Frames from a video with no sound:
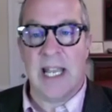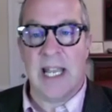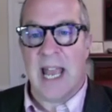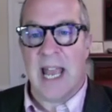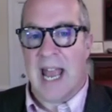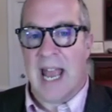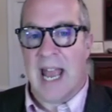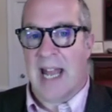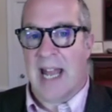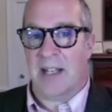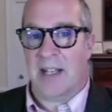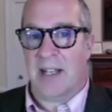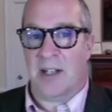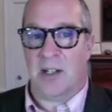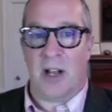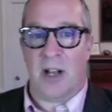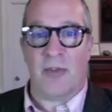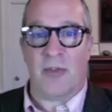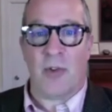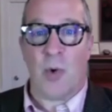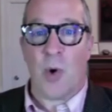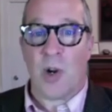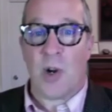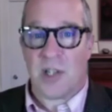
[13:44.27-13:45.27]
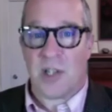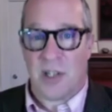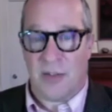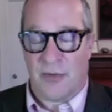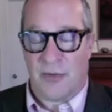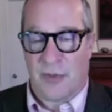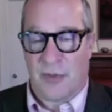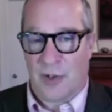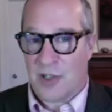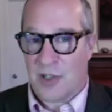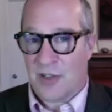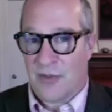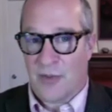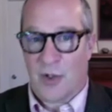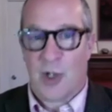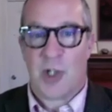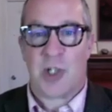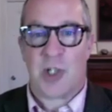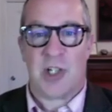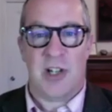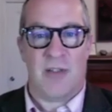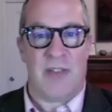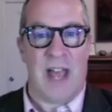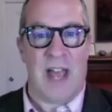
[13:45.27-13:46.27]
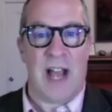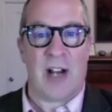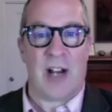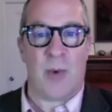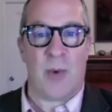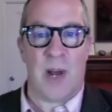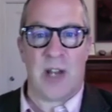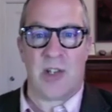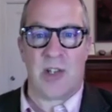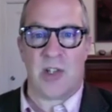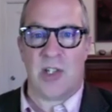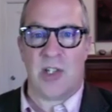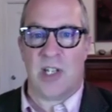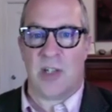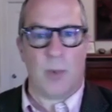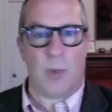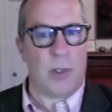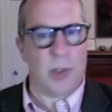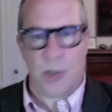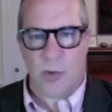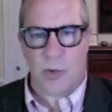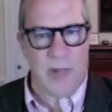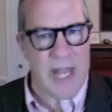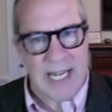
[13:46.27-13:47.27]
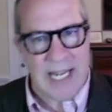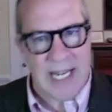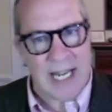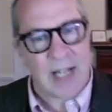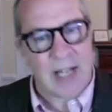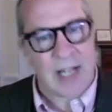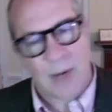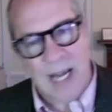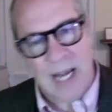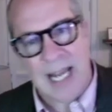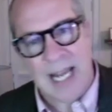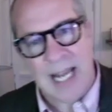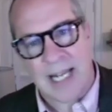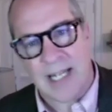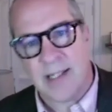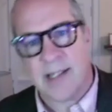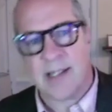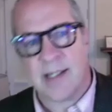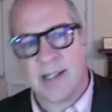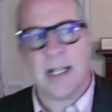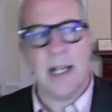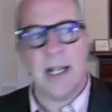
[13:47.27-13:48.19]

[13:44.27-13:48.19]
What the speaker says: And of course, the first version of that question is, well, do they get grades?